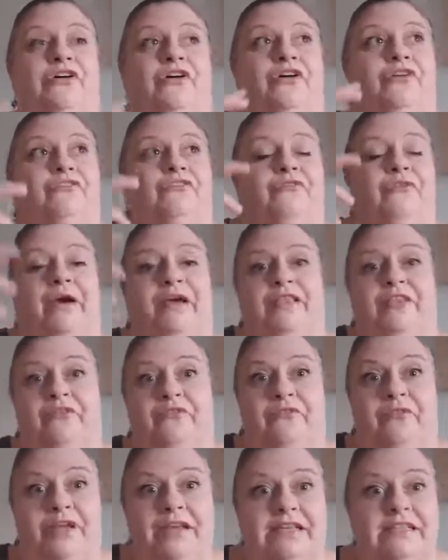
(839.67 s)
of where
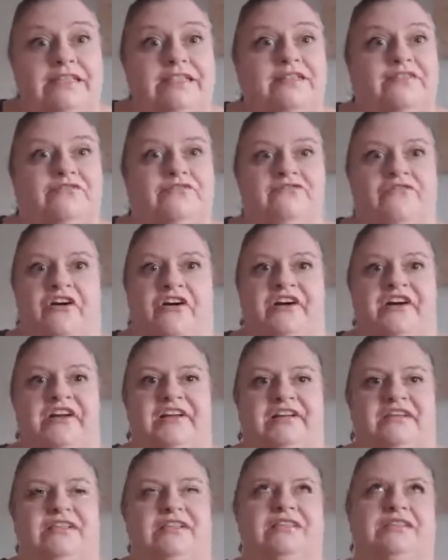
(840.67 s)
there is
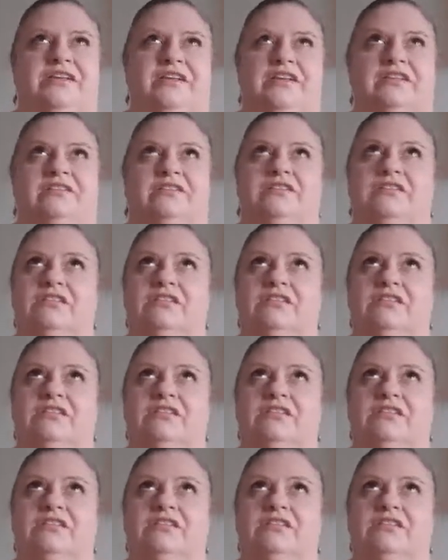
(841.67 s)
fireness. And